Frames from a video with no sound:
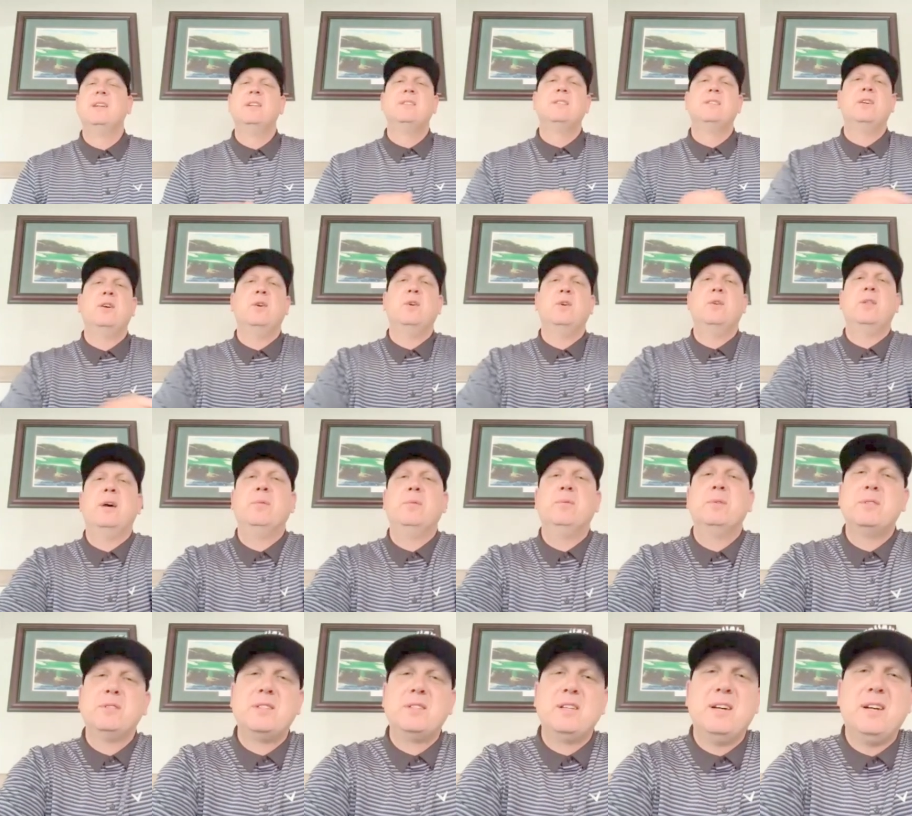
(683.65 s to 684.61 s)
So that
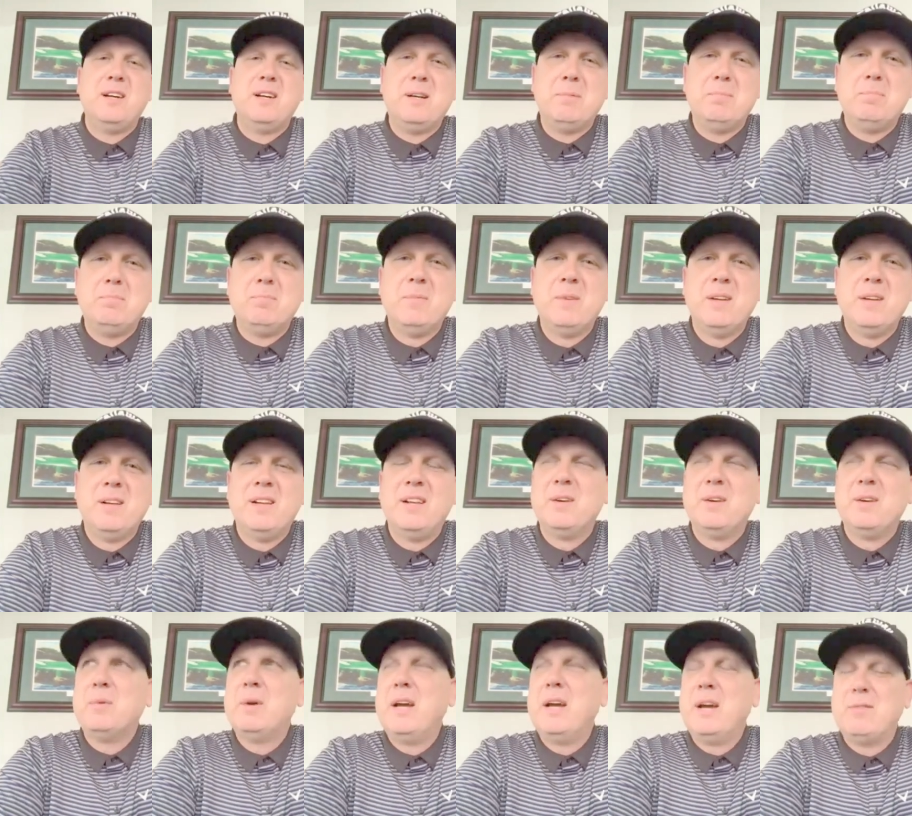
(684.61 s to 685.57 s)
was
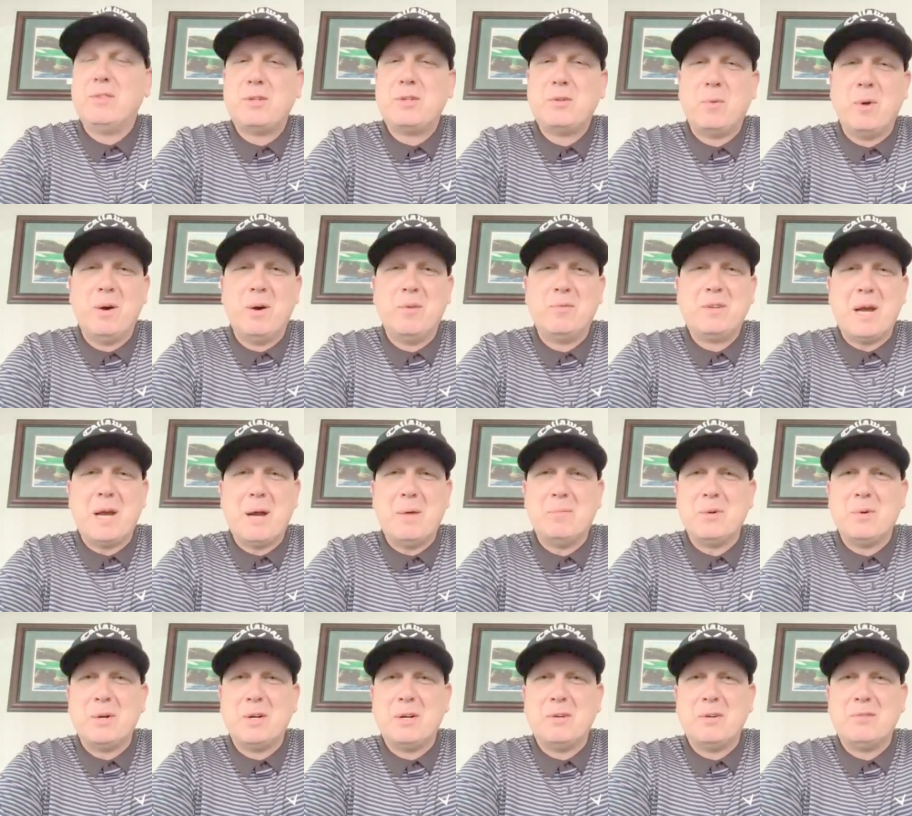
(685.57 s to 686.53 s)
we have a 12-time
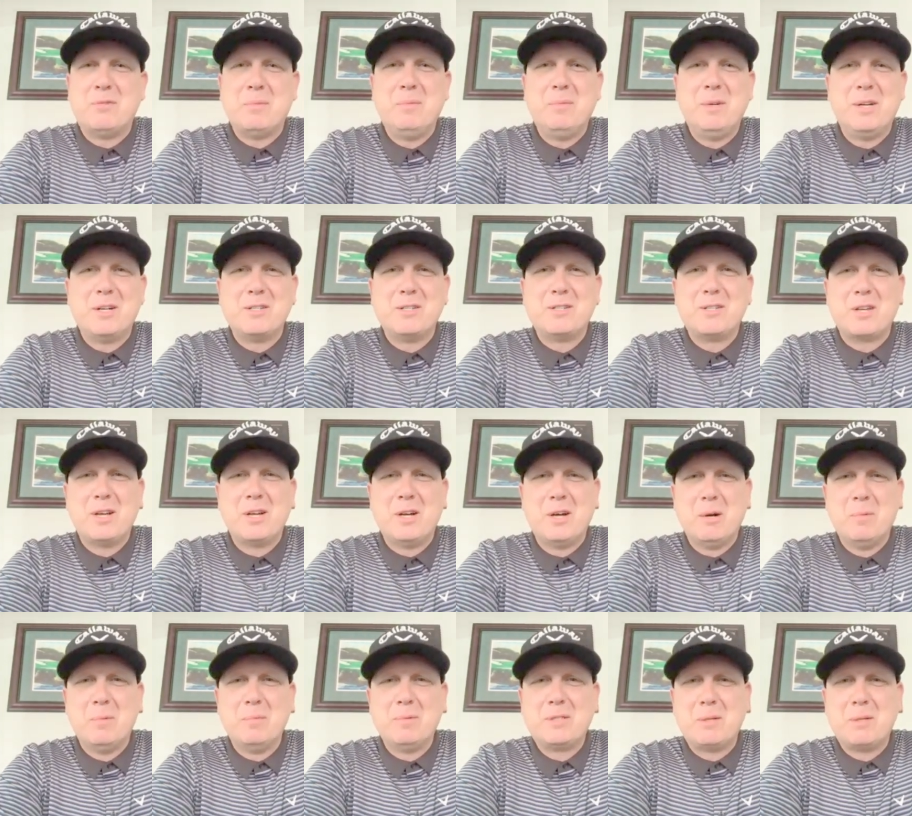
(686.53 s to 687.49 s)
winner from years
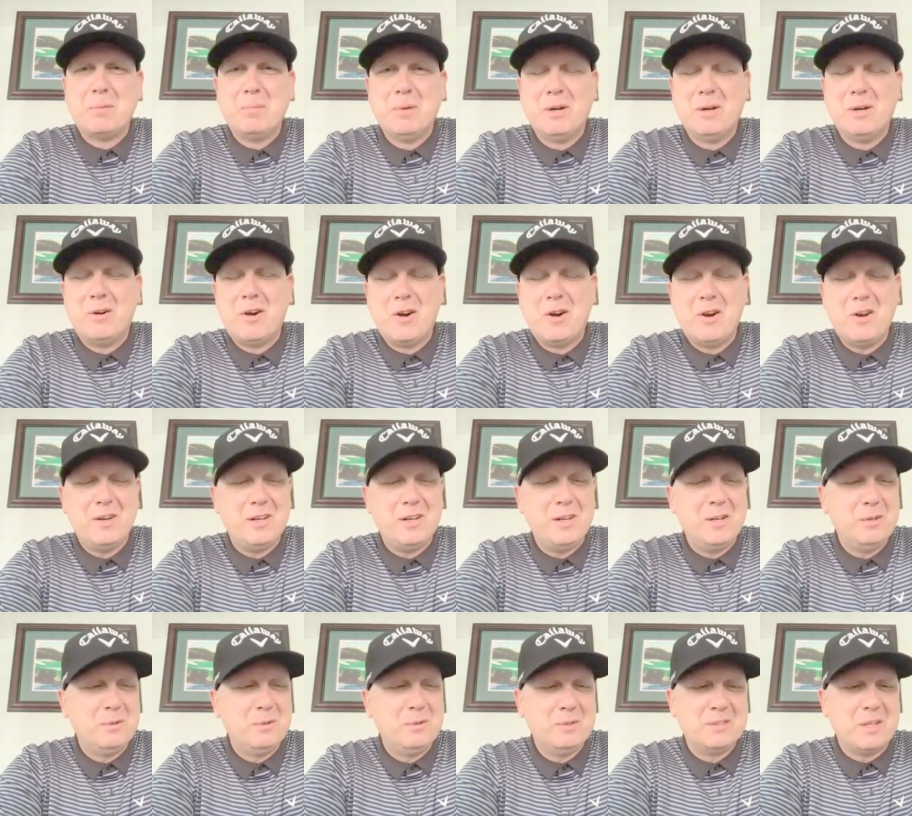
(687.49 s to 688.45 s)
ago, Mr. Bill
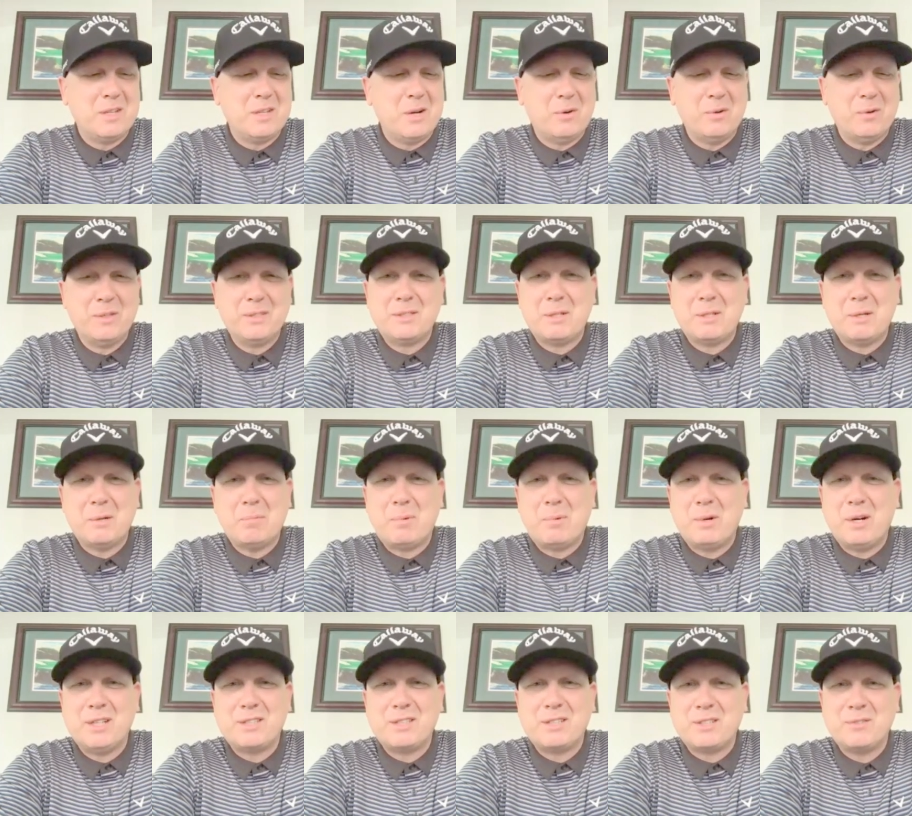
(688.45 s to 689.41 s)
Harding, who was always an
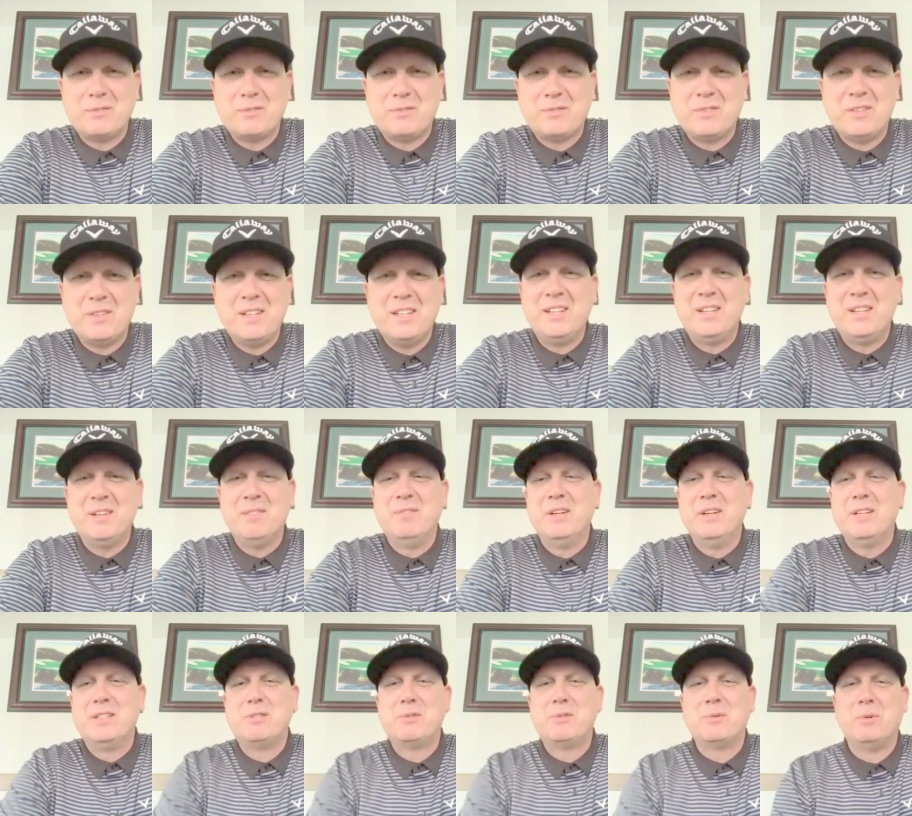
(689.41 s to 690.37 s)
impressive
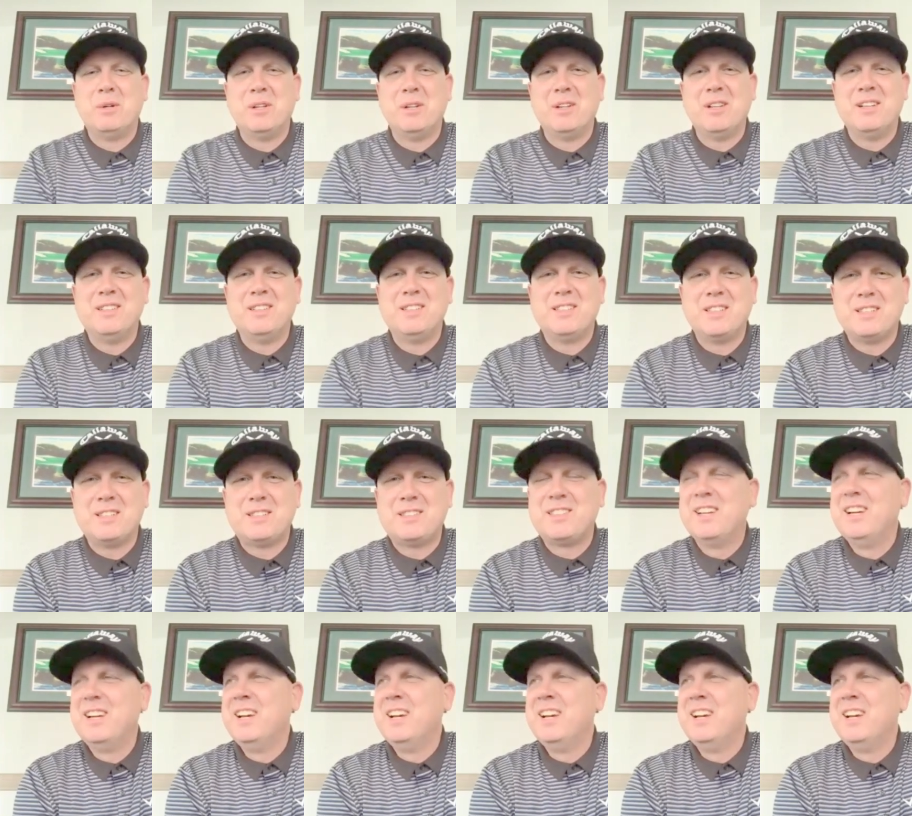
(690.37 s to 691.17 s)
individual and just